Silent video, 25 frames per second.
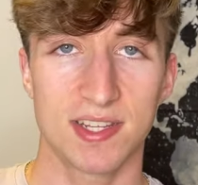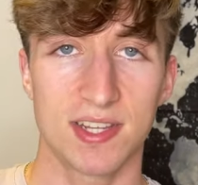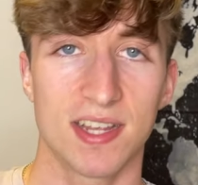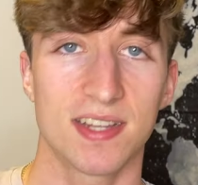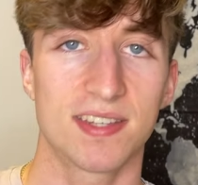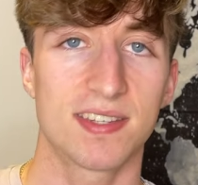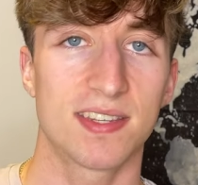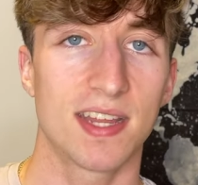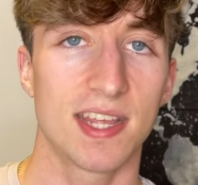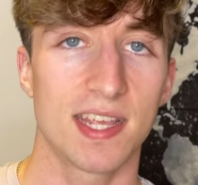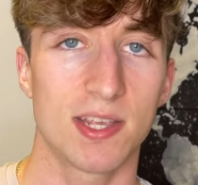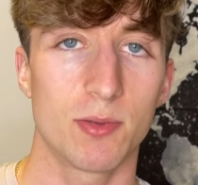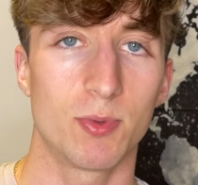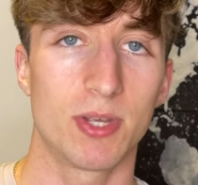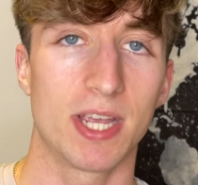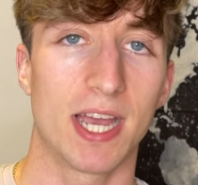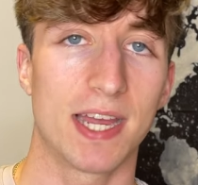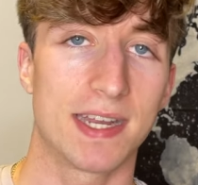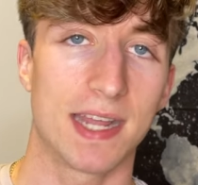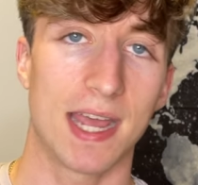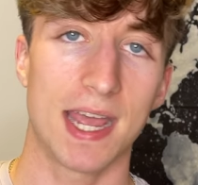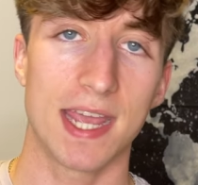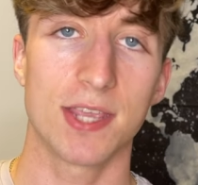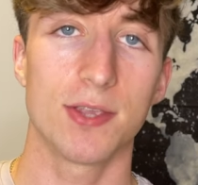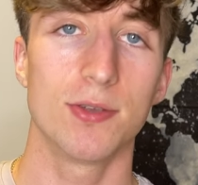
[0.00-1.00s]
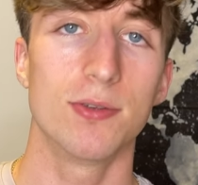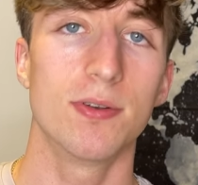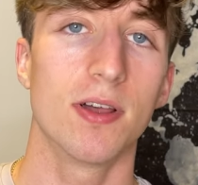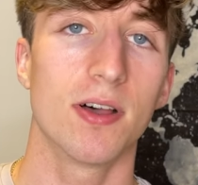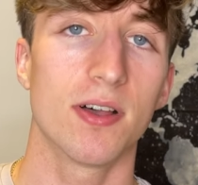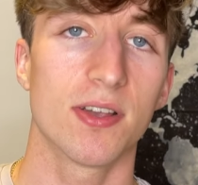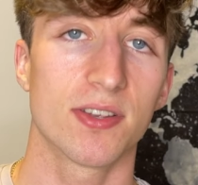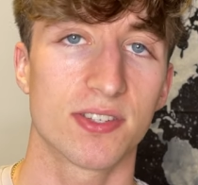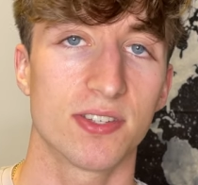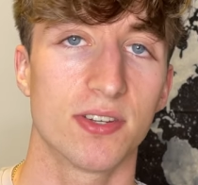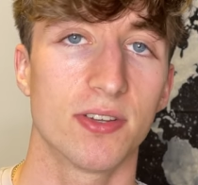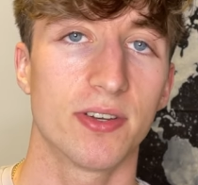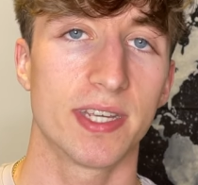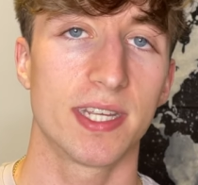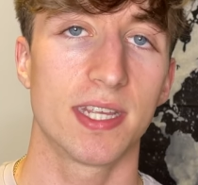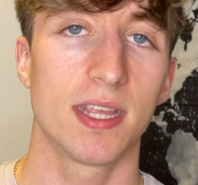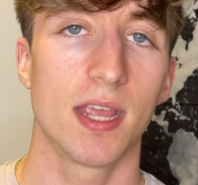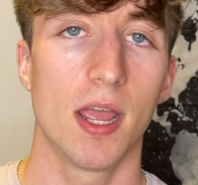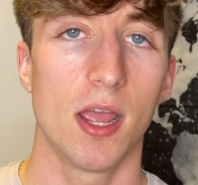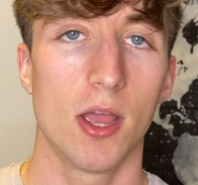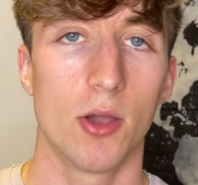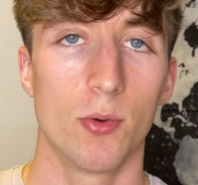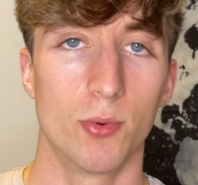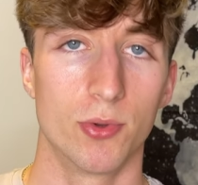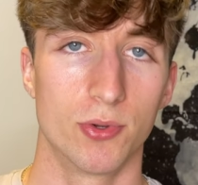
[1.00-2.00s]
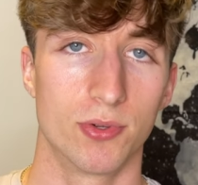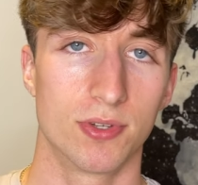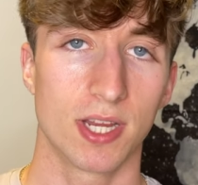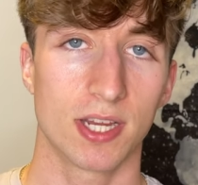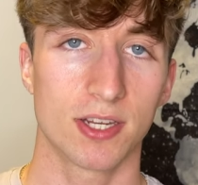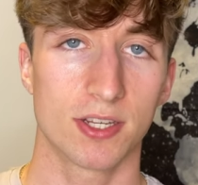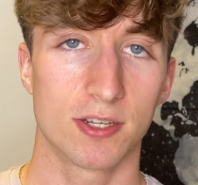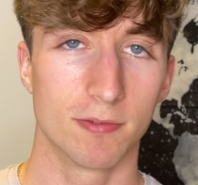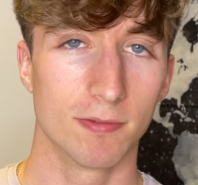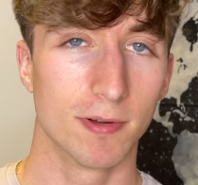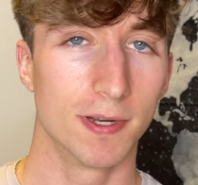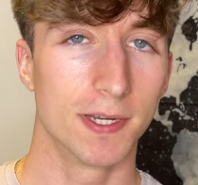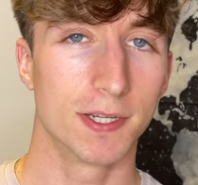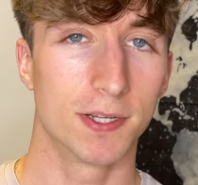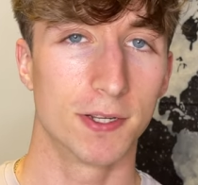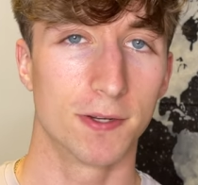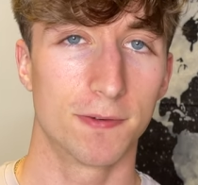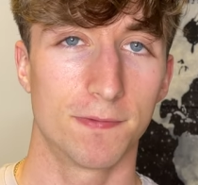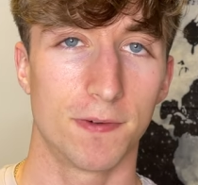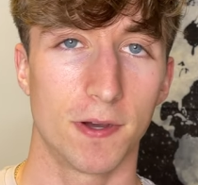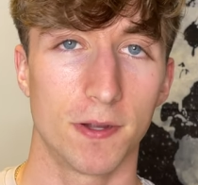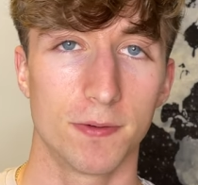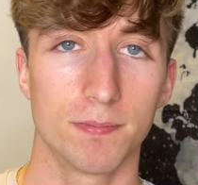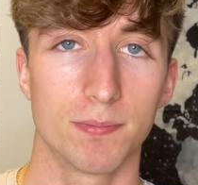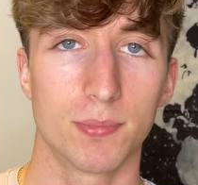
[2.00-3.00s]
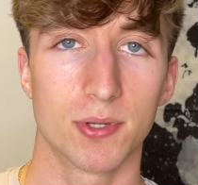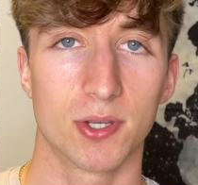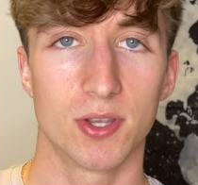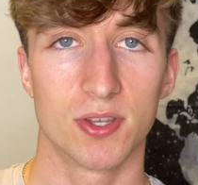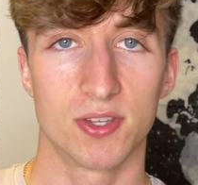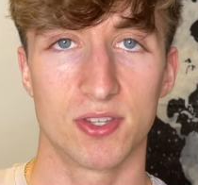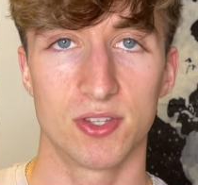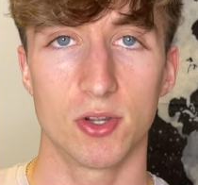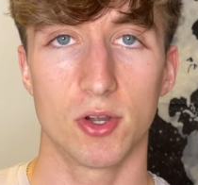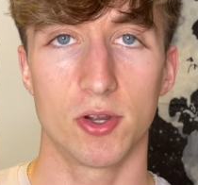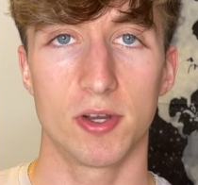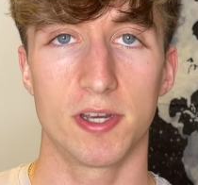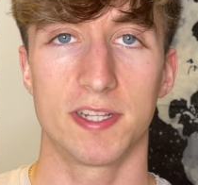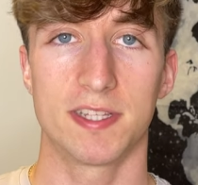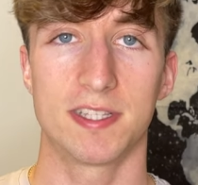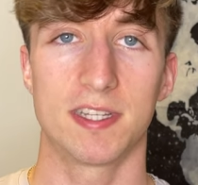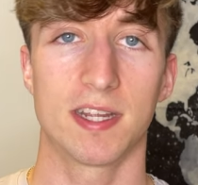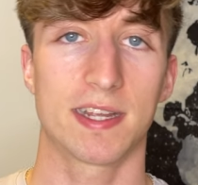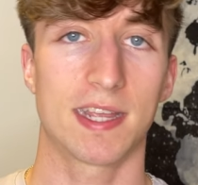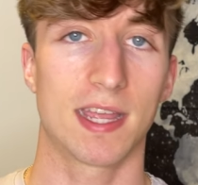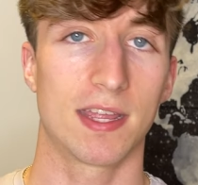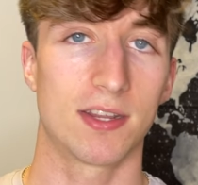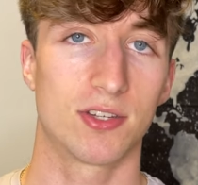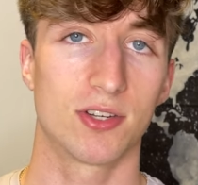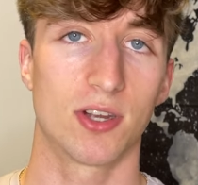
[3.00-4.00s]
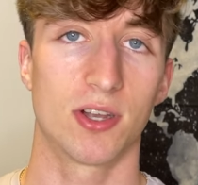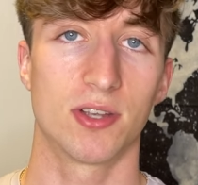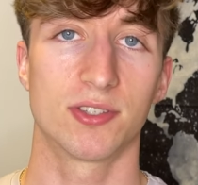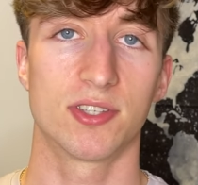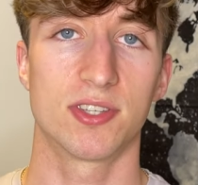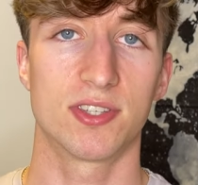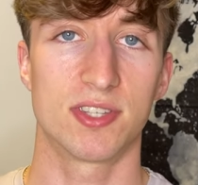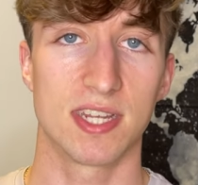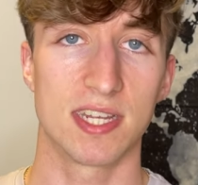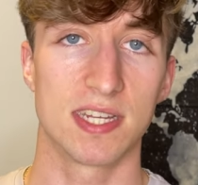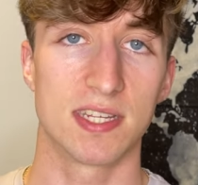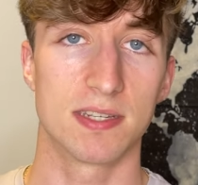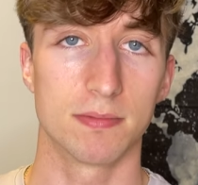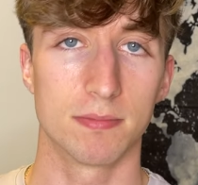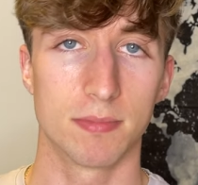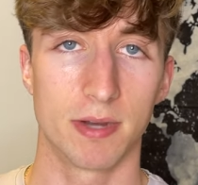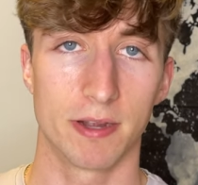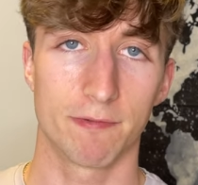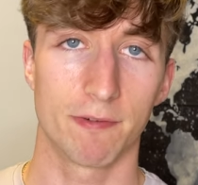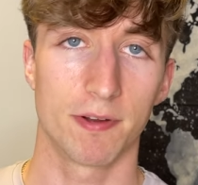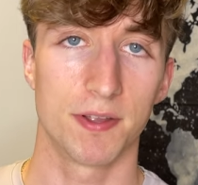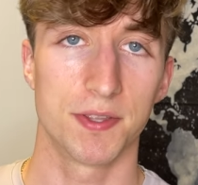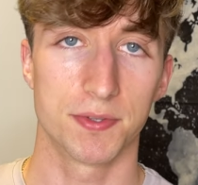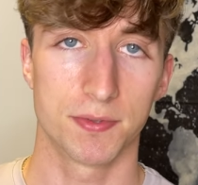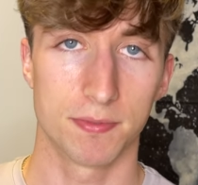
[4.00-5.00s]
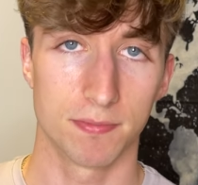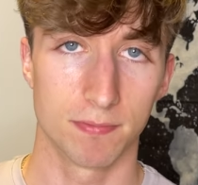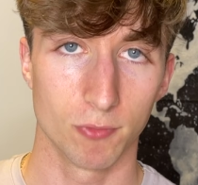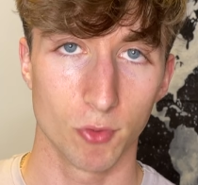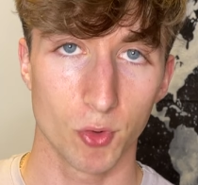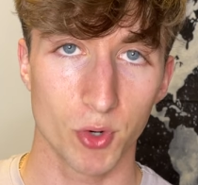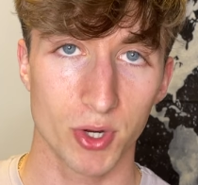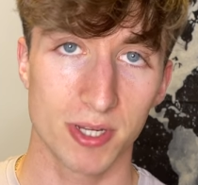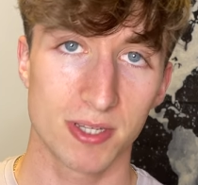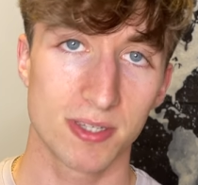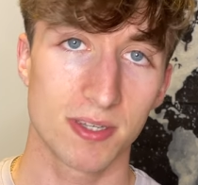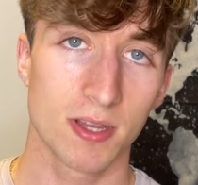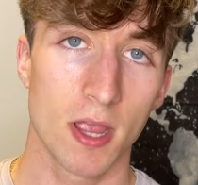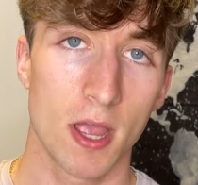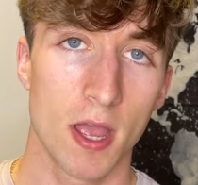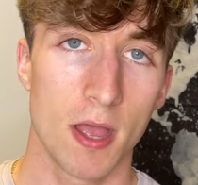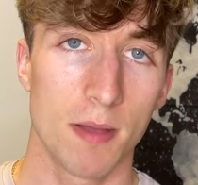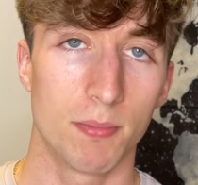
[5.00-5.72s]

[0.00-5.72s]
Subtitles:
yesterday, we had Hey You last night, which is actually really good fun because not only did I get a chance to see some of my friends from Royce,